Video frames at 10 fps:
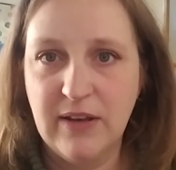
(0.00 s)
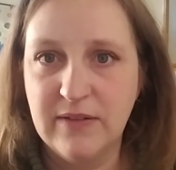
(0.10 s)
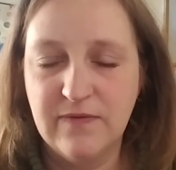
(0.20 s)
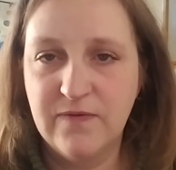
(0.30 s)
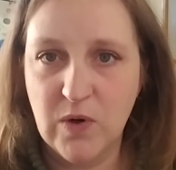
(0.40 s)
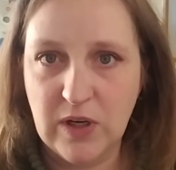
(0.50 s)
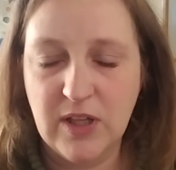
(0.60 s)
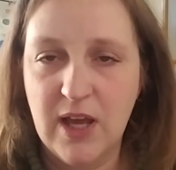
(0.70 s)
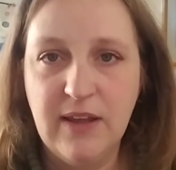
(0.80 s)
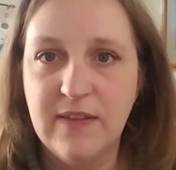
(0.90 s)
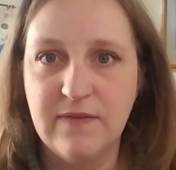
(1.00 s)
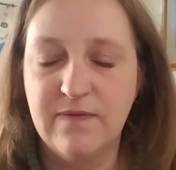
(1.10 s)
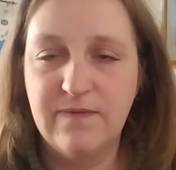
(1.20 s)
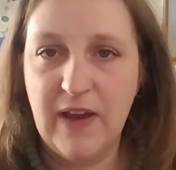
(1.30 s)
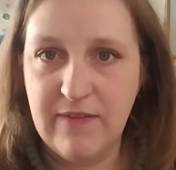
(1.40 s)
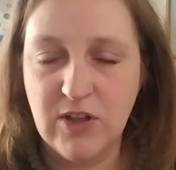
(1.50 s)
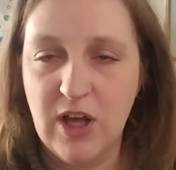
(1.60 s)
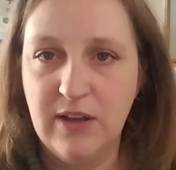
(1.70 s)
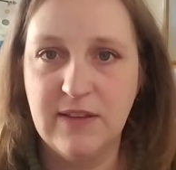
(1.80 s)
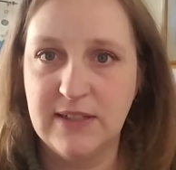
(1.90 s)
and then 4 o'clock, and then 5
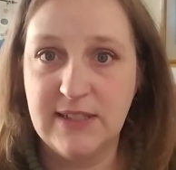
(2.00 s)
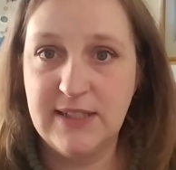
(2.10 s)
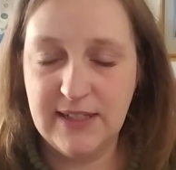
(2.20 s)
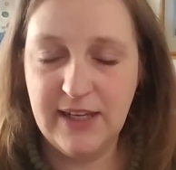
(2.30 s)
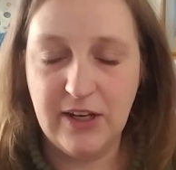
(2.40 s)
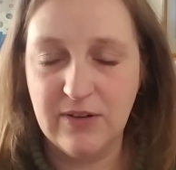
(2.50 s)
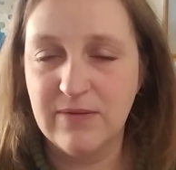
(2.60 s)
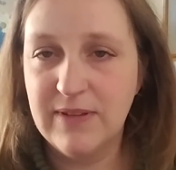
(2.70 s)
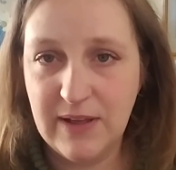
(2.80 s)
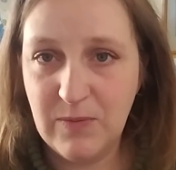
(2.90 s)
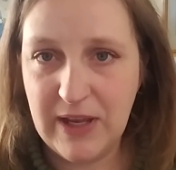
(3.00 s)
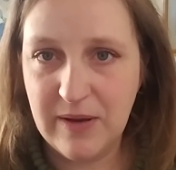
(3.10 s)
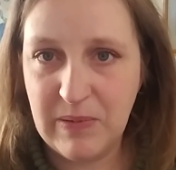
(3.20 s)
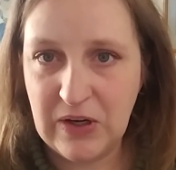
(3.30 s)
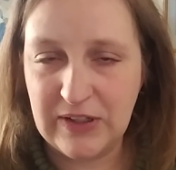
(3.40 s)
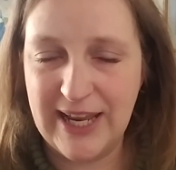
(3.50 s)
o'clock, and then, you know, they wake up early.